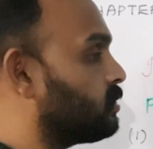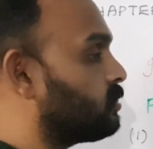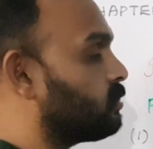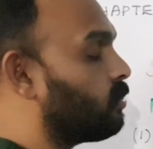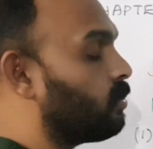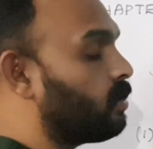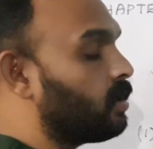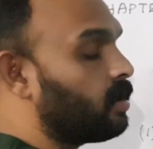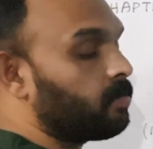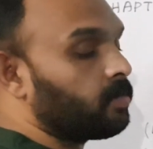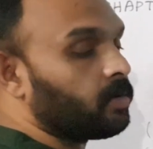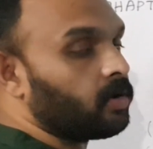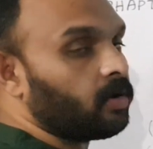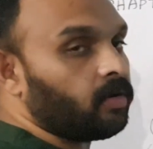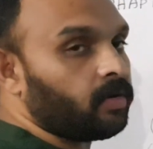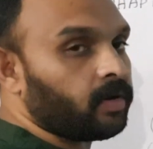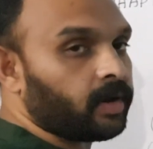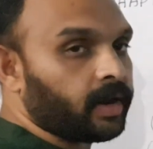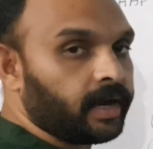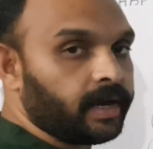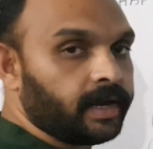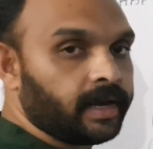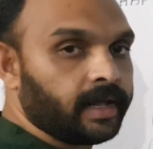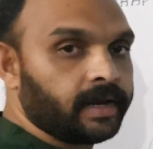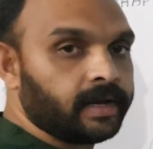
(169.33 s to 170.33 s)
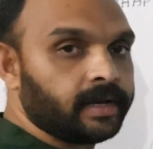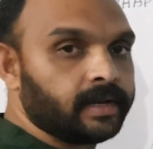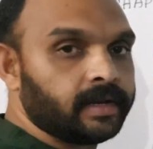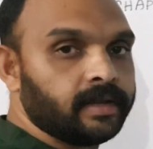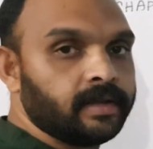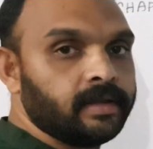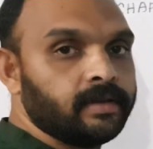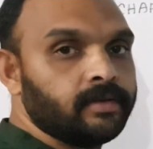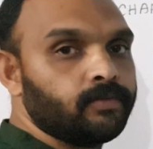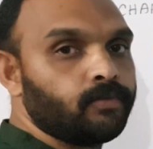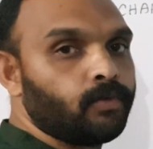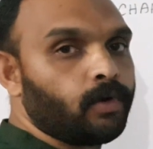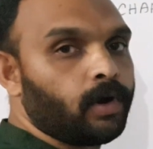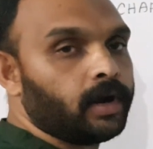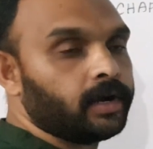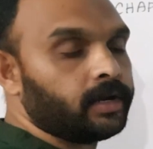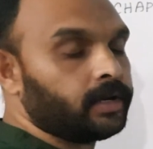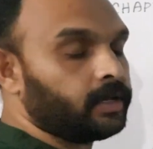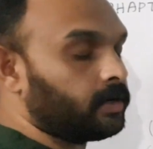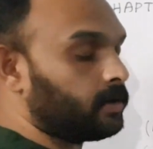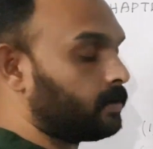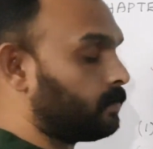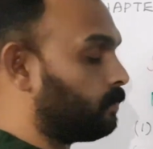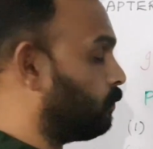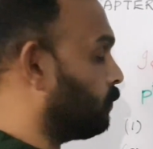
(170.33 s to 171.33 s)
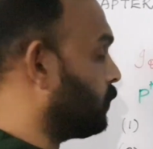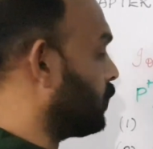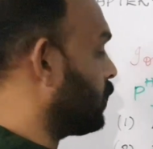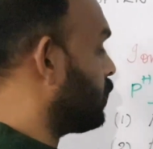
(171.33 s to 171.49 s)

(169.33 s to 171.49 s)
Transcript: sodium chloride and water.